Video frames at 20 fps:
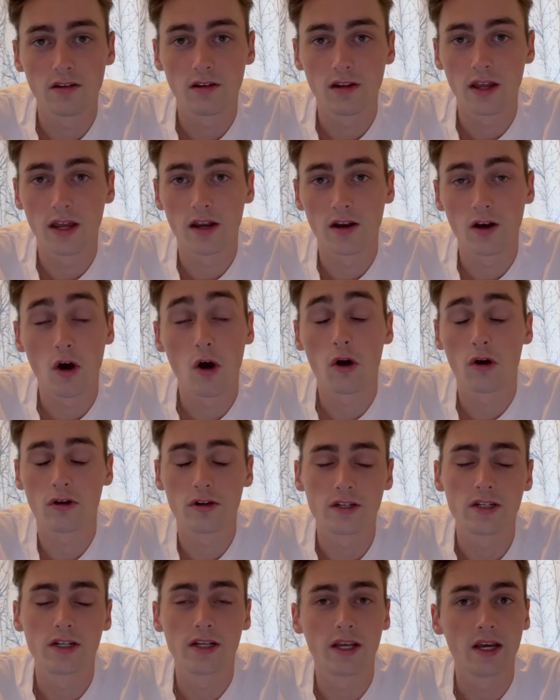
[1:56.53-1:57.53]
and hard
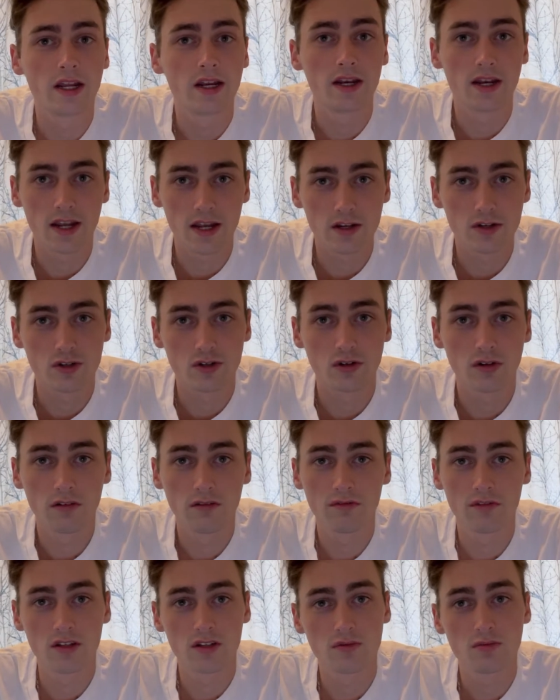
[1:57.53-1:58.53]
to get nature
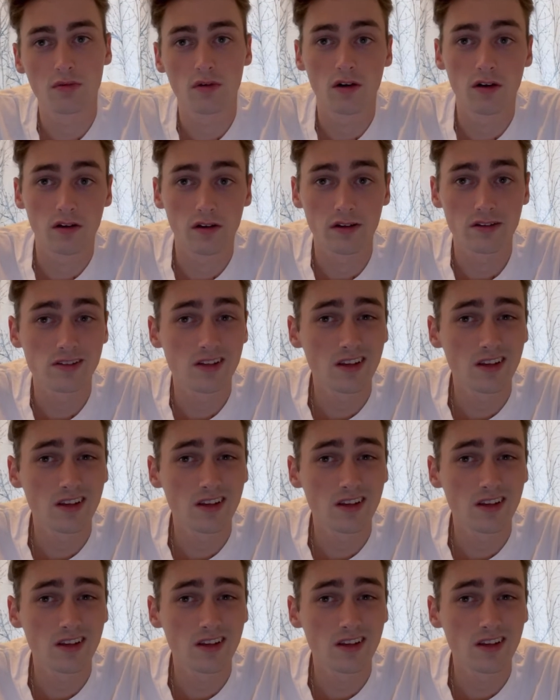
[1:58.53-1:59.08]
of these products.